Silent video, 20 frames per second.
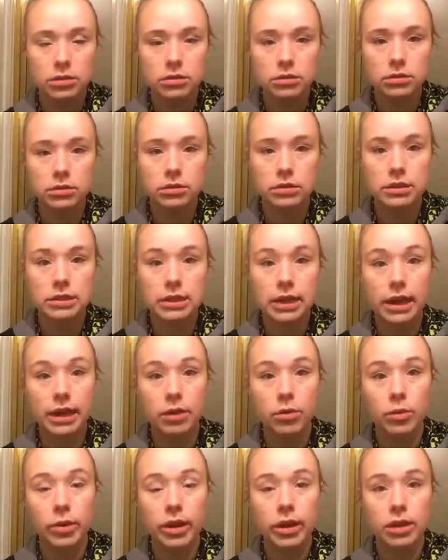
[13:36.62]
Ooh, it's kind of
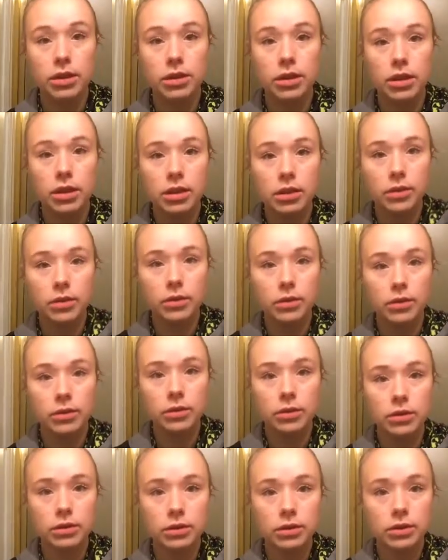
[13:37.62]
weird that you
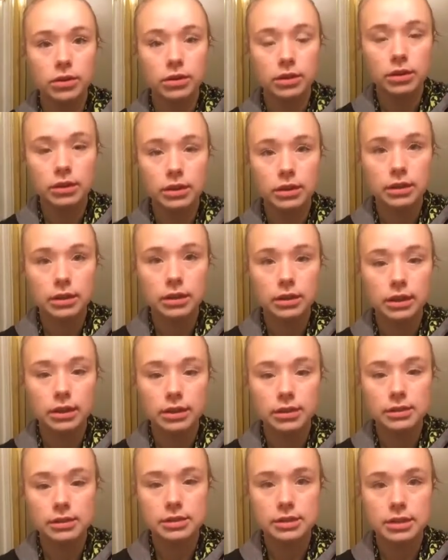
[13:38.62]

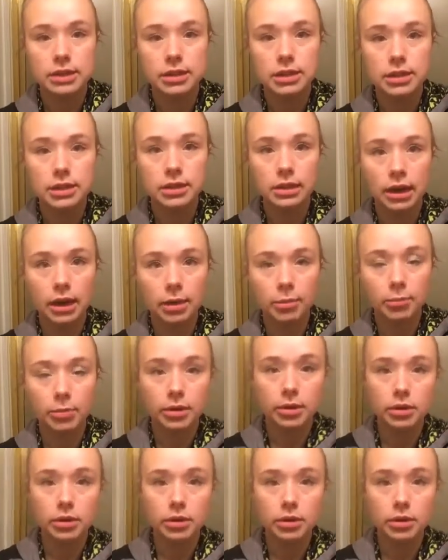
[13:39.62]
can see the top